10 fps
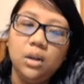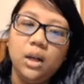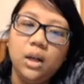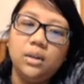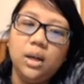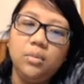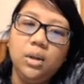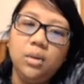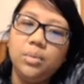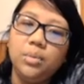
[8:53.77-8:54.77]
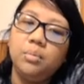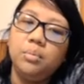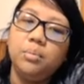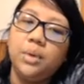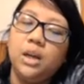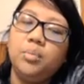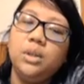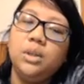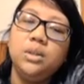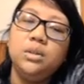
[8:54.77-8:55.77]
And I'm not a big bag
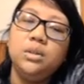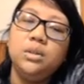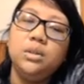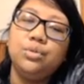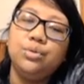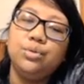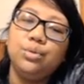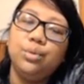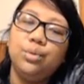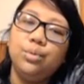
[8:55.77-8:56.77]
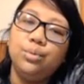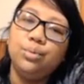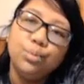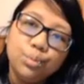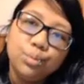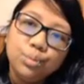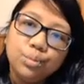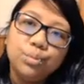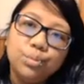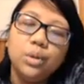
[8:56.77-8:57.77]
person, so
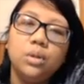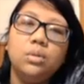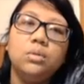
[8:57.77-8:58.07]
you know,